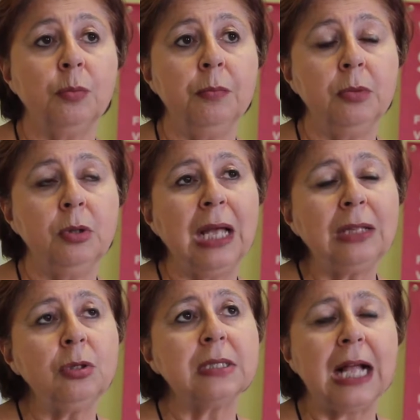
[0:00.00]

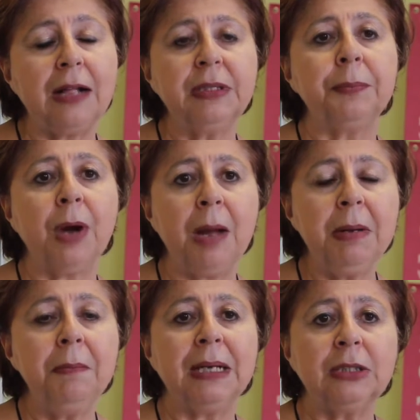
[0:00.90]
not to solve the
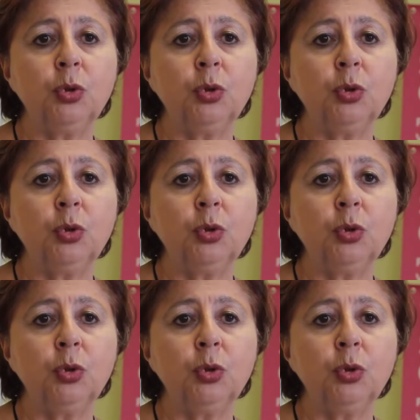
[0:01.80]
problem, but